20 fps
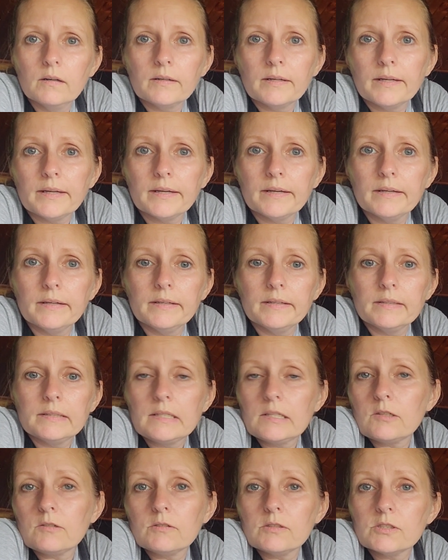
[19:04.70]
Okay,
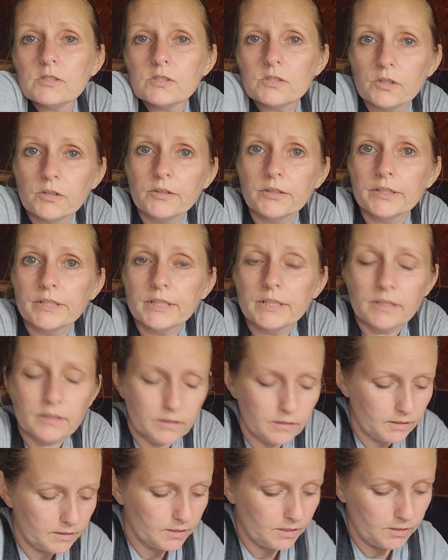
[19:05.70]
dinner started.
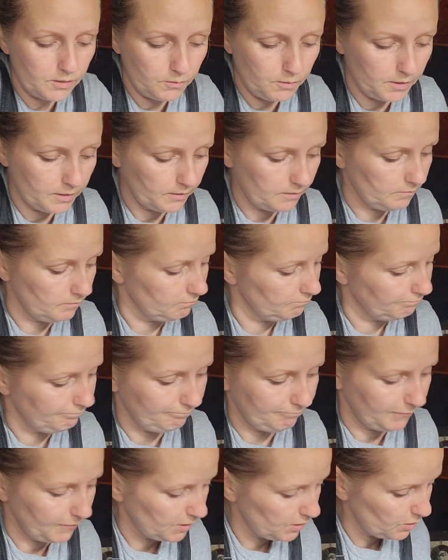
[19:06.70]
I'll tell you what,
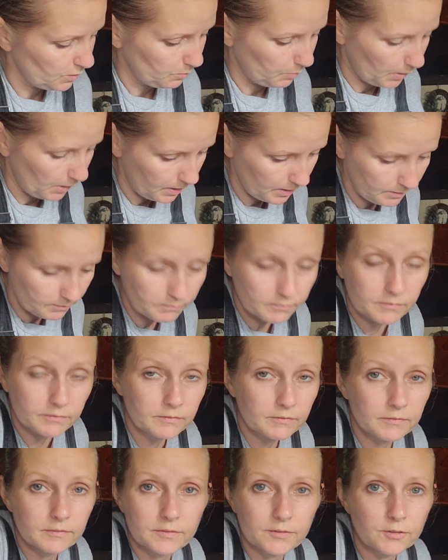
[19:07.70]
Instapot
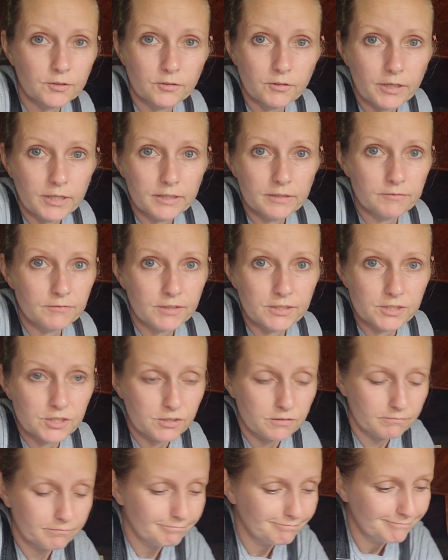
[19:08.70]
was a great
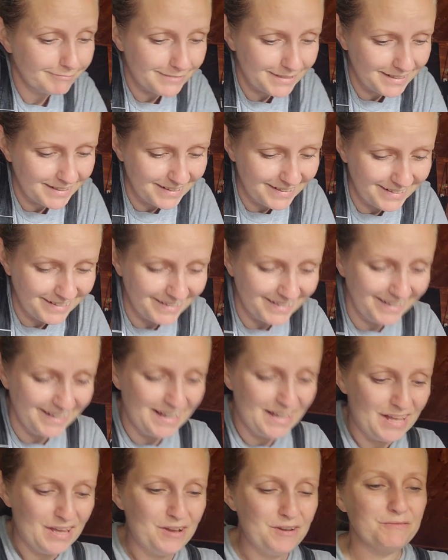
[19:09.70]
invention.
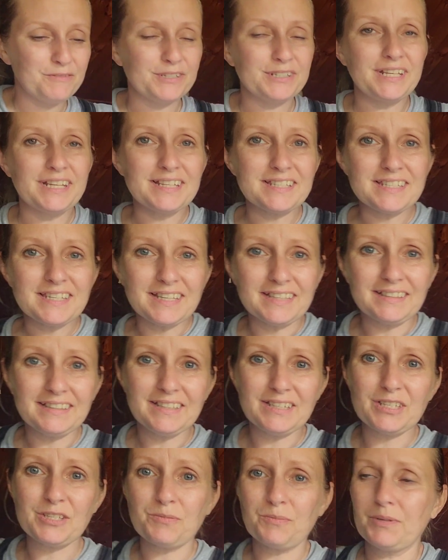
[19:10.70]
For days like
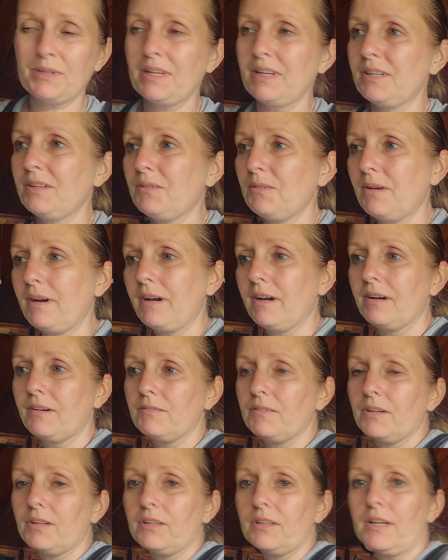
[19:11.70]
this when I don't
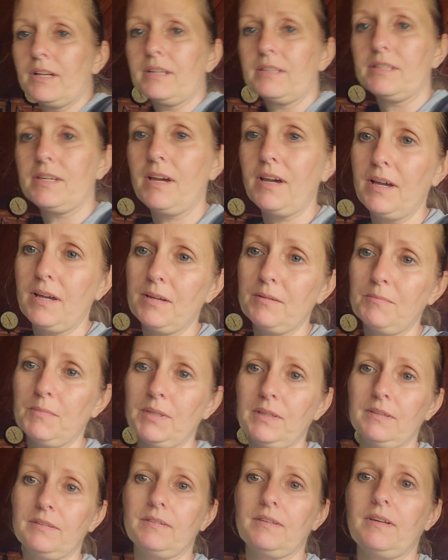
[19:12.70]
have a lot of time
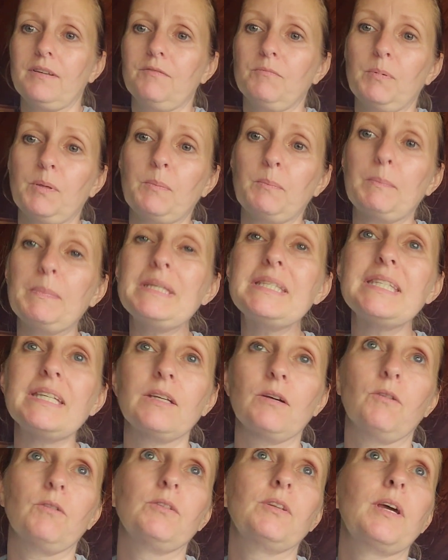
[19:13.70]
because I've been
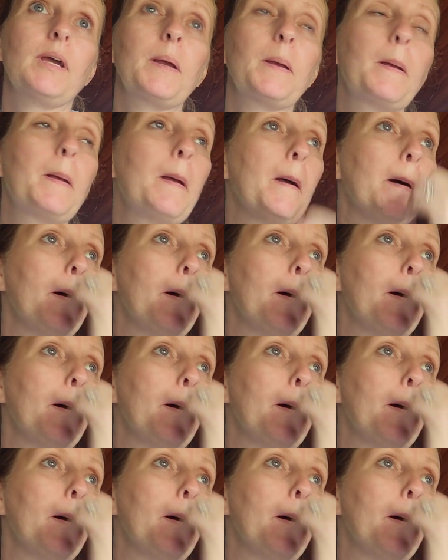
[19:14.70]
busy all day.